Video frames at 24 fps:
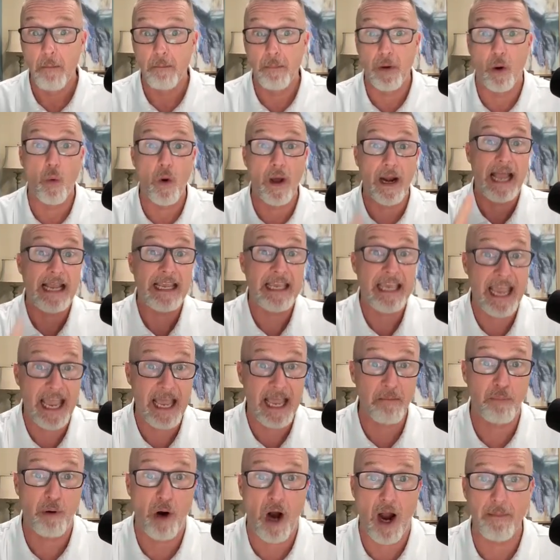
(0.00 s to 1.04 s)
But what I
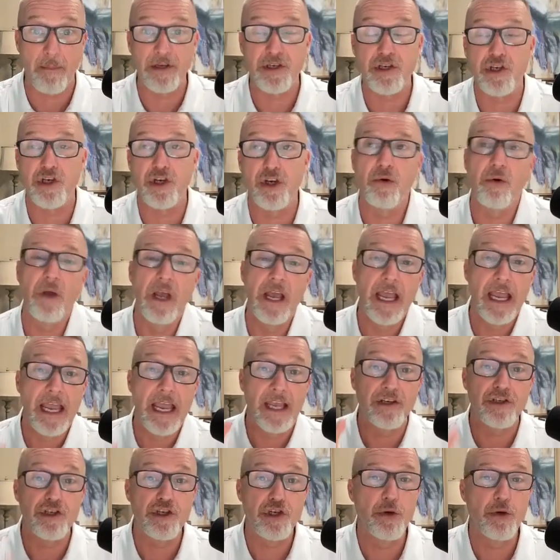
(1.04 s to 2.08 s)
can promise you
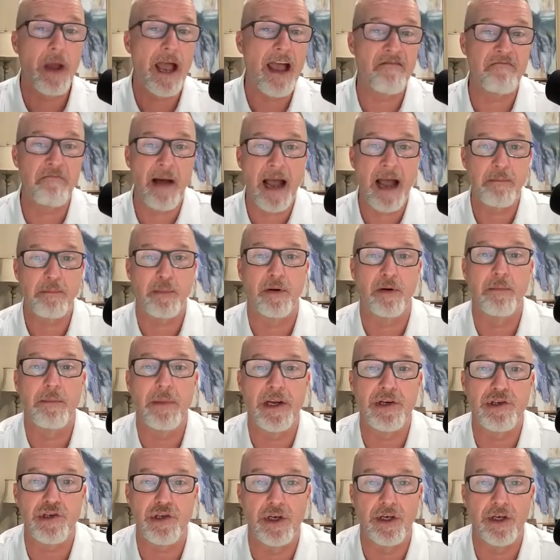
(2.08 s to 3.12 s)
is you have my
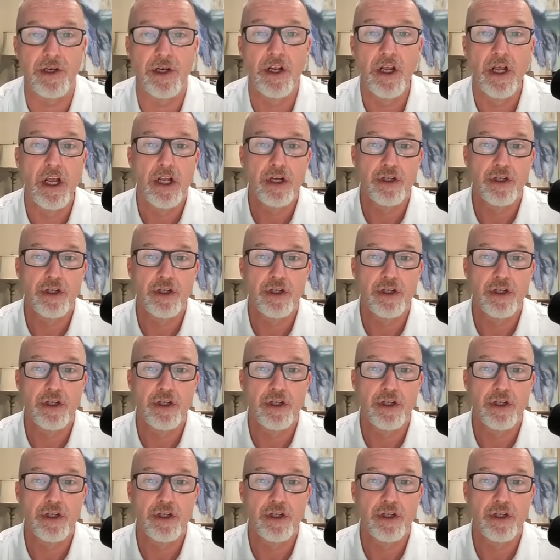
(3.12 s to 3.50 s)
permission